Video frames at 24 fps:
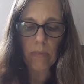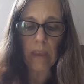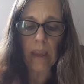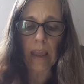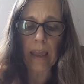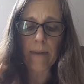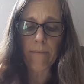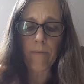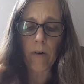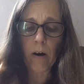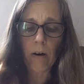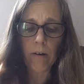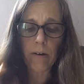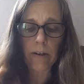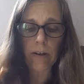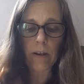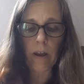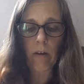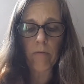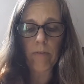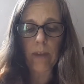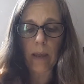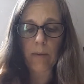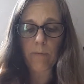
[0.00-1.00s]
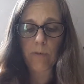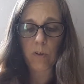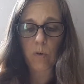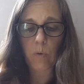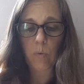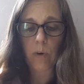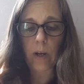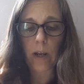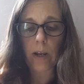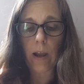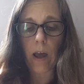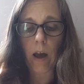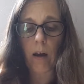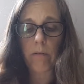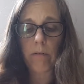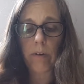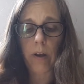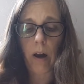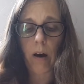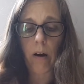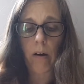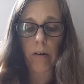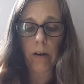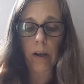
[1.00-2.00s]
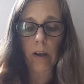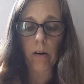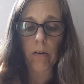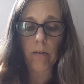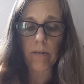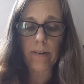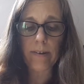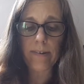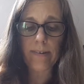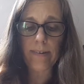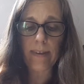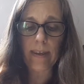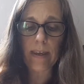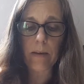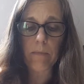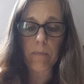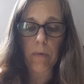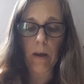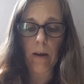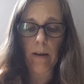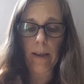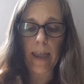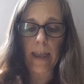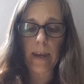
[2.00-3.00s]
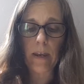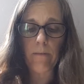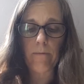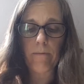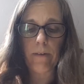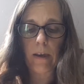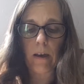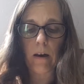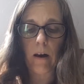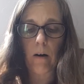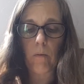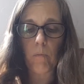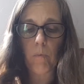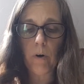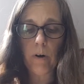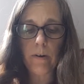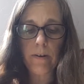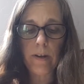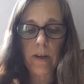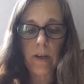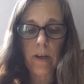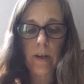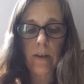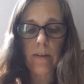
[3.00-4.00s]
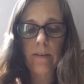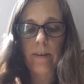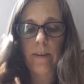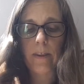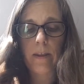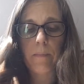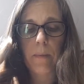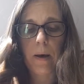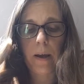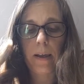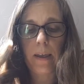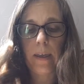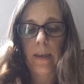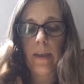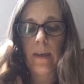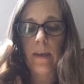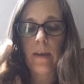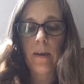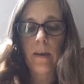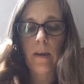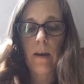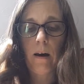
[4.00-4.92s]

If I'd have known they was all alone, I'd have gone to see 'em like anything, I would, said the monkey.